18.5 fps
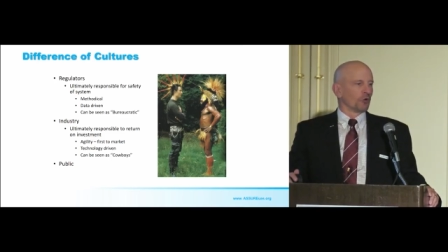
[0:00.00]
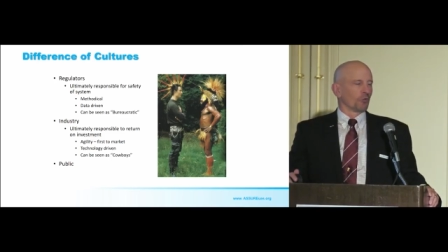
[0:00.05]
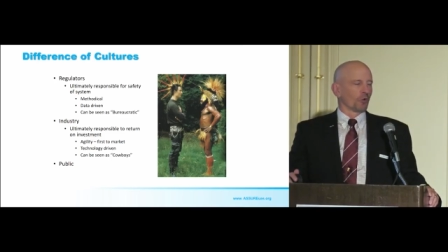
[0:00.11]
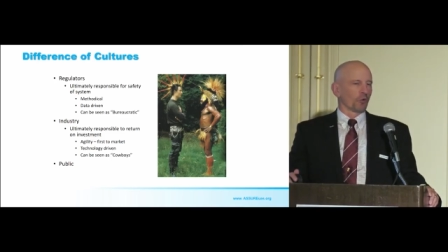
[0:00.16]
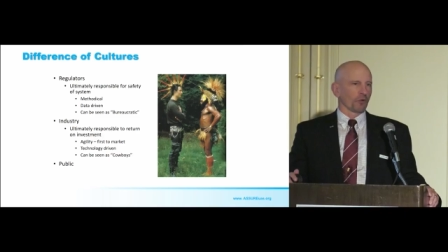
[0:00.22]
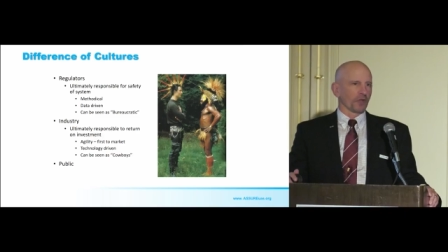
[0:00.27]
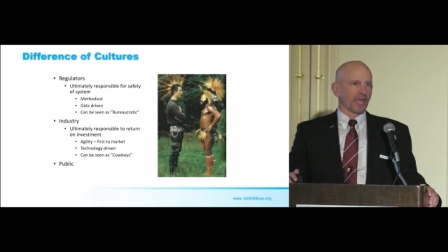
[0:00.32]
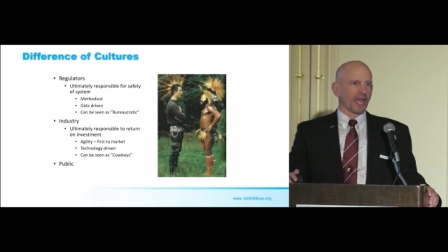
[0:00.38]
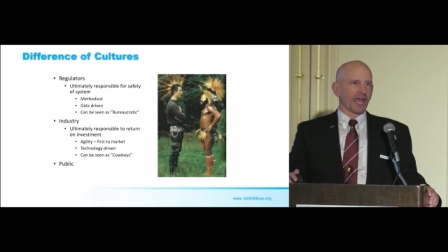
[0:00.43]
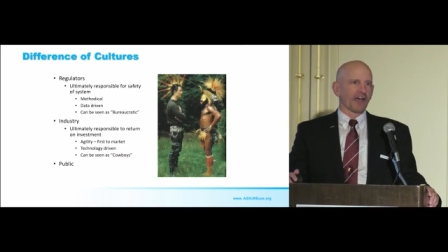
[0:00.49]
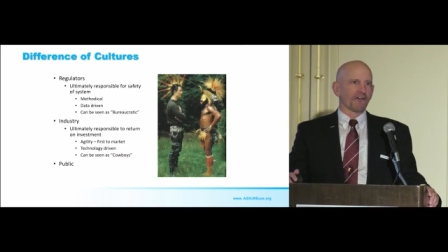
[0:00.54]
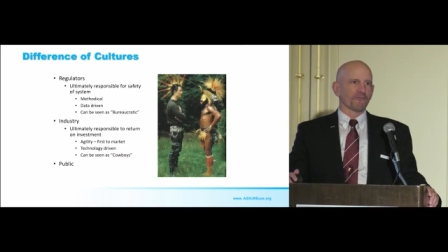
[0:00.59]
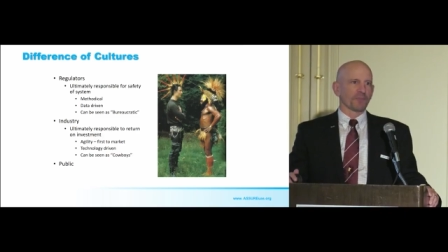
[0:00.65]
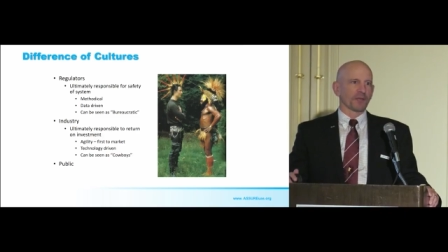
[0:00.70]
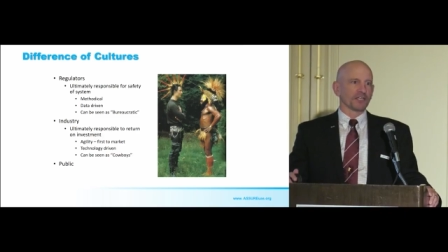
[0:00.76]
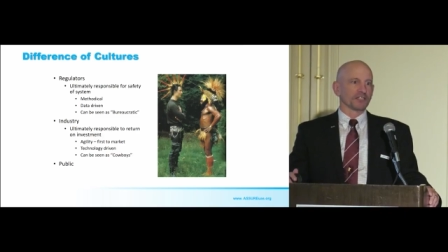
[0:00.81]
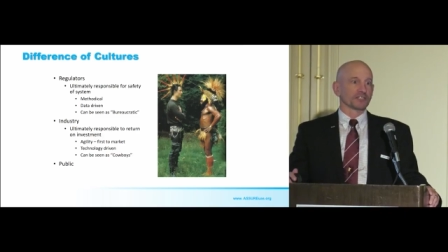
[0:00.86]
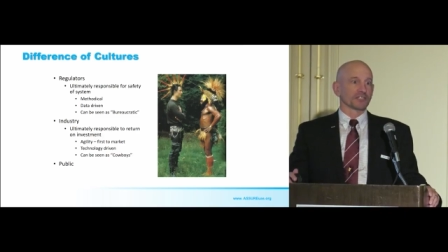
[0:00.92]
What we
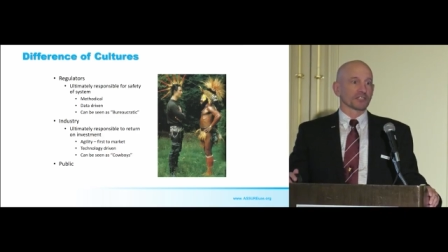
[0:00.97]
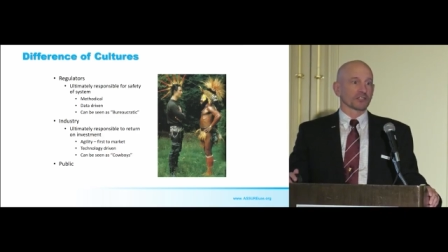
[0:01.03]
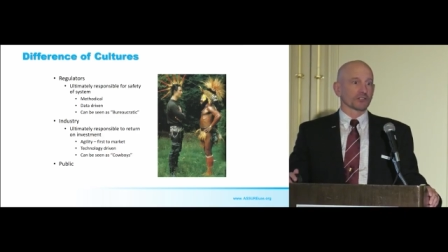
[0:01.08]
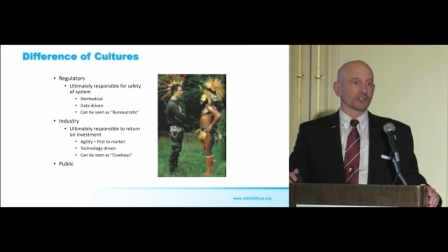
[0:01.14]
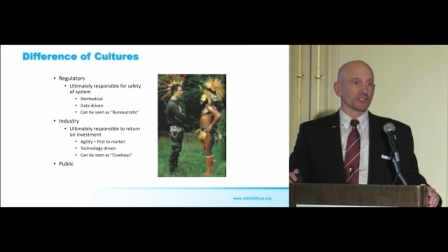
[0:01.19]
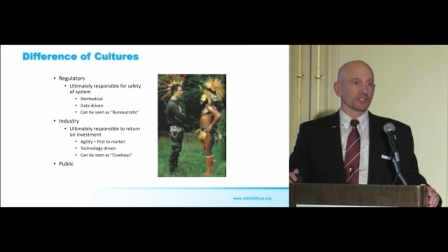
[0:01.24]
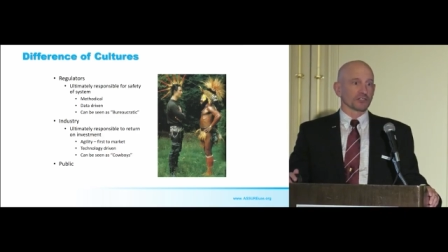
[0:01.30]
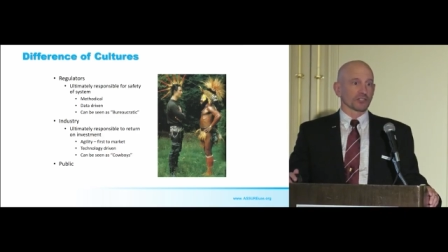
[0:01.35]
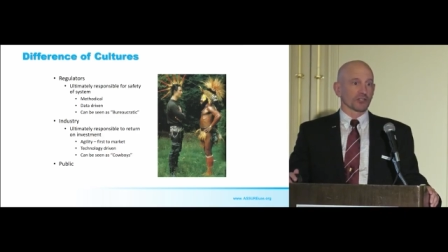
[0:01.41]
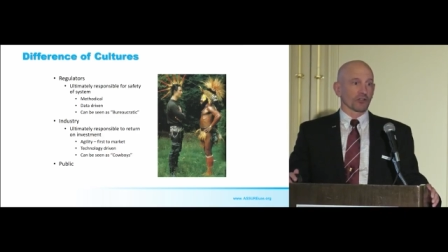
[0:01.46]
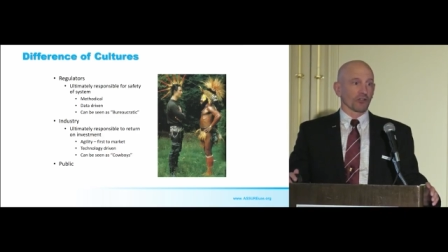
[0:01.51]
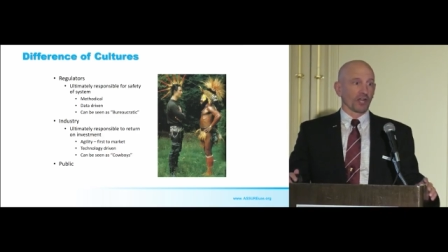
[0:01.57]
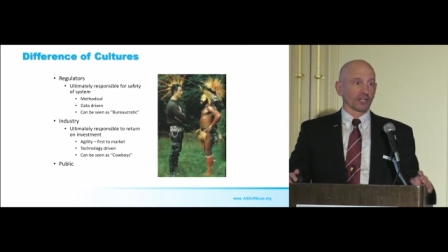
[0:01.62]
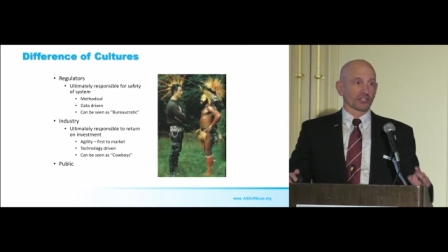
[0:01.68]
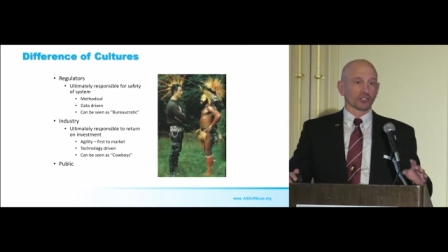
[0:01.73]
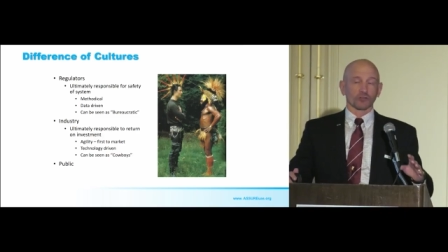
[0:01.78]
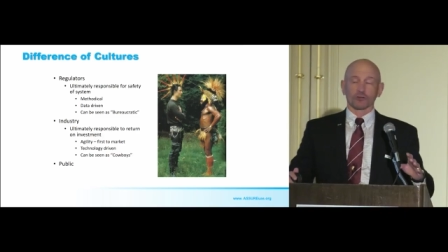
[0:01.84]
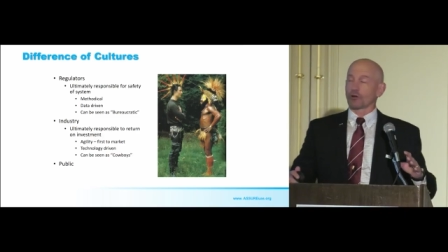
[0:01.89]
have basically is a
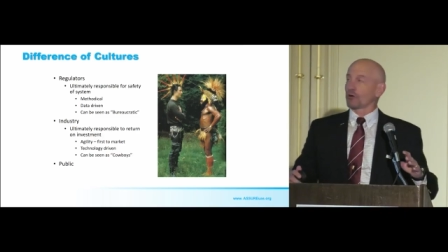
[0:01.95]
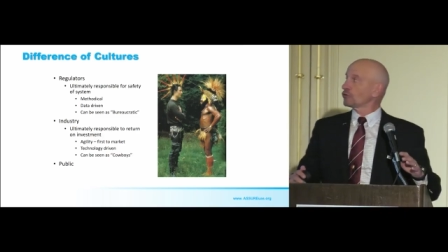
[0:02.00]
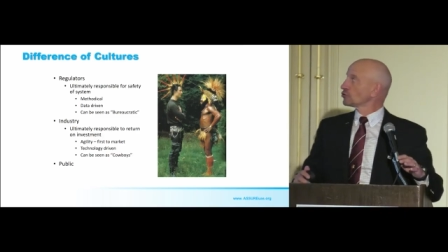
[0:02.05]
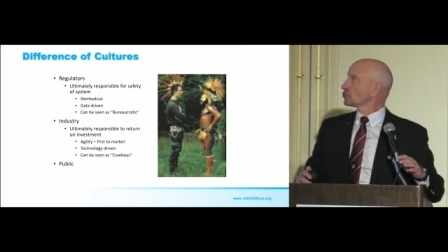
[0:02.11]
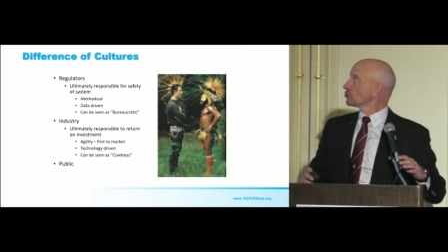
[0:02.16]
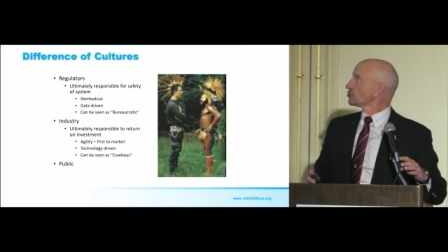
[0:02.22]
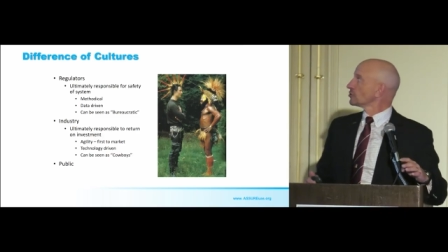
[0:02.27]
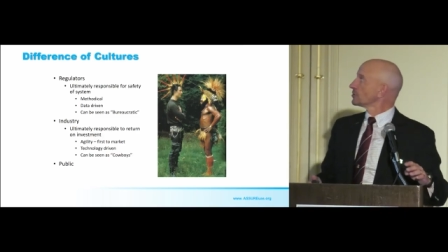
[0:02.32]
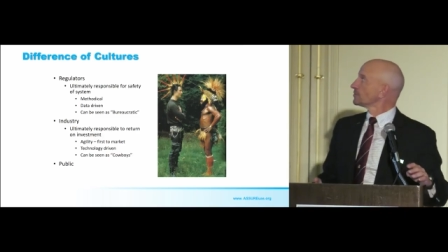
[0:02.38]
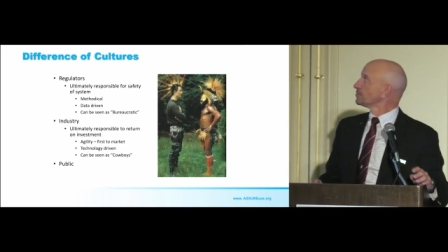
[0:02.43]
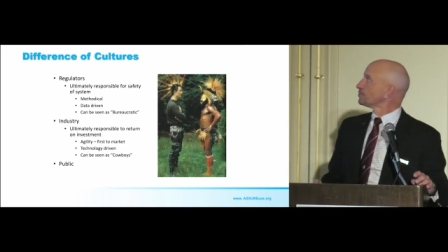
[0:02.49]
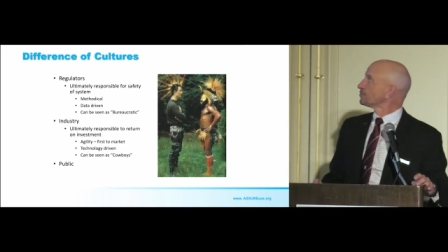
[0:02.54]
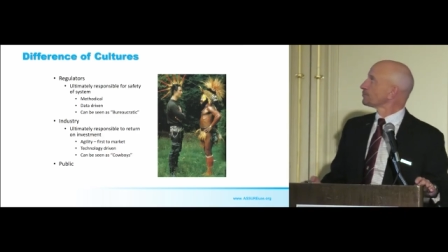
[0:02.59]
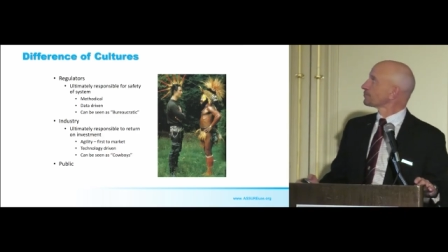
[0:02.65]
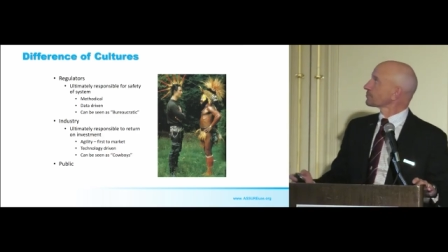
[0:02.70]
clash of cultures.